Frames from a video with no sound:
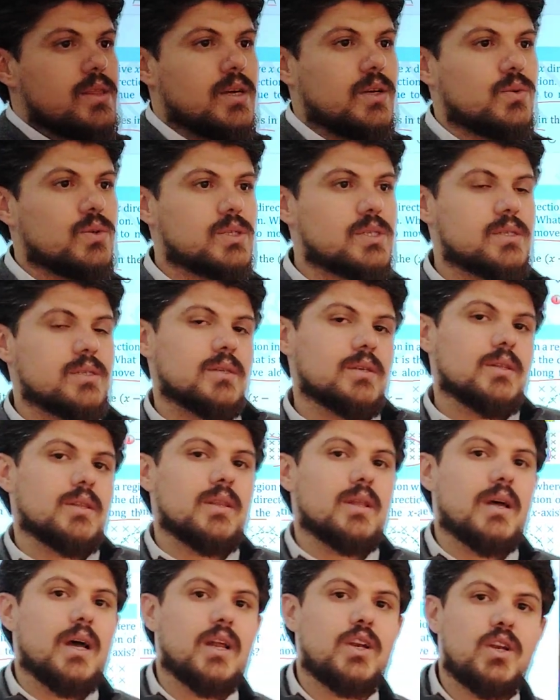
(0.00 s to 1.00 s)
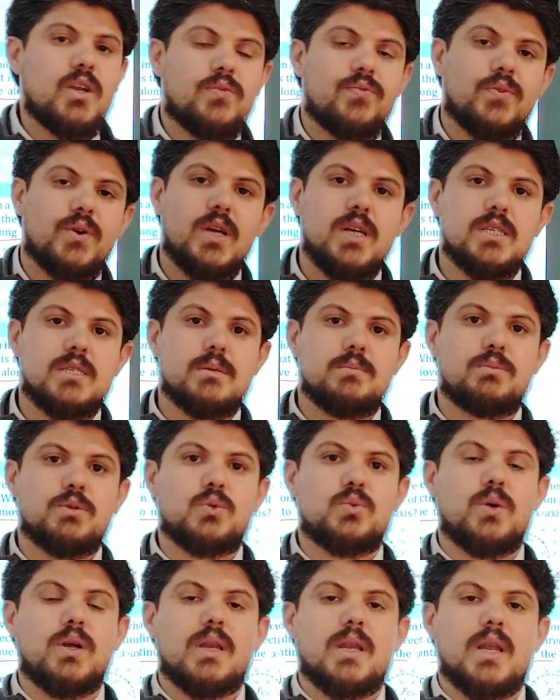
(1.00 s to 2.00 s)
there is a difference
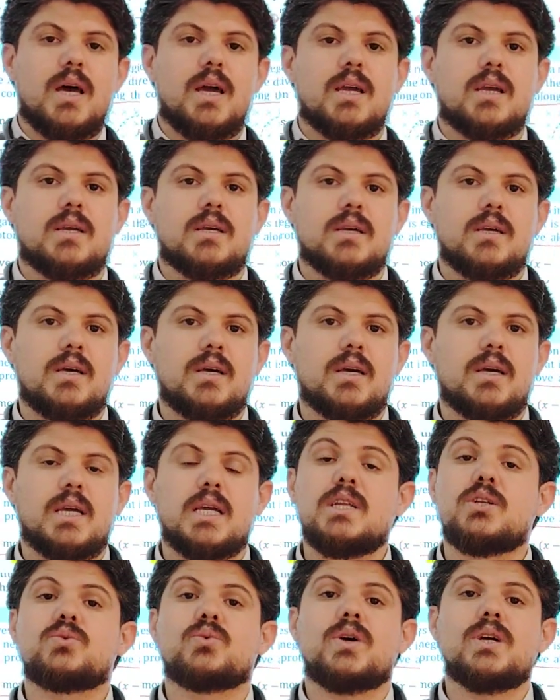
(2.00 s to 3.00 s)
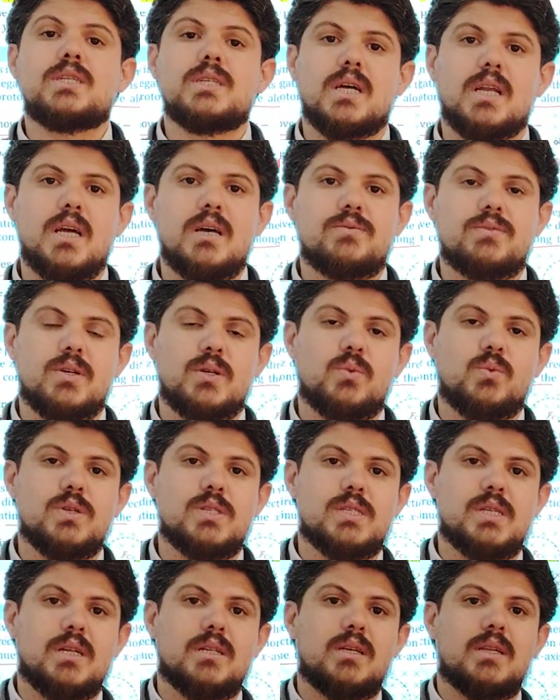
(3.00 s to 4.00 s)
between like in grade 11 we
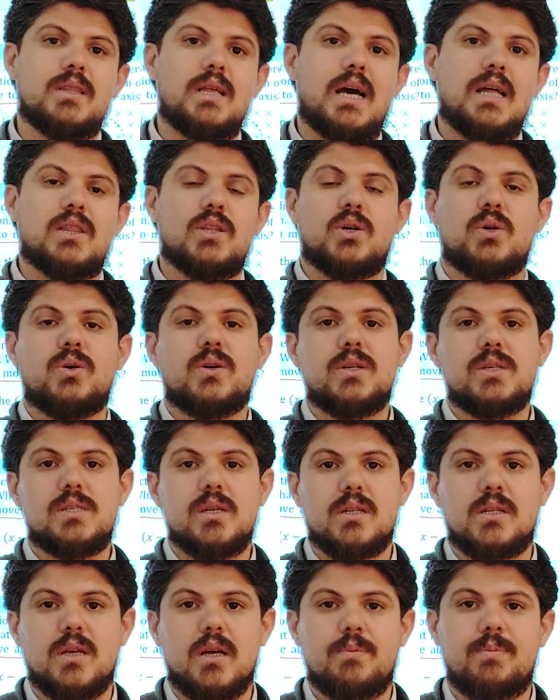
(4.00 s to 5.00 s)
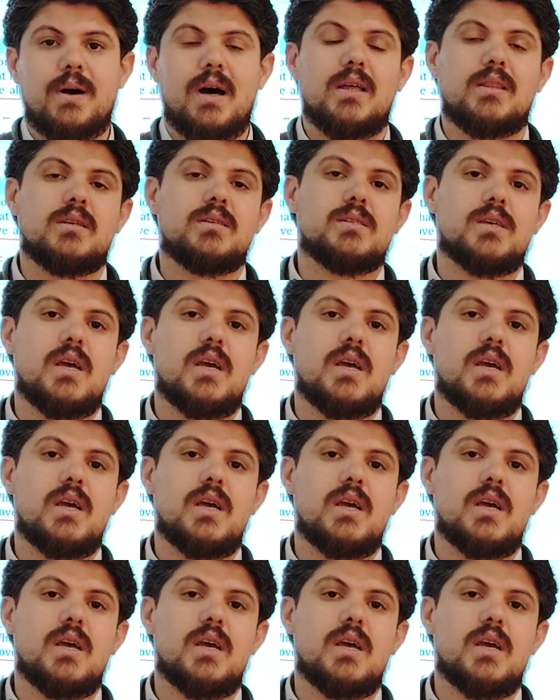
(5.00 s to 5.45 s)
studied that the horizontal path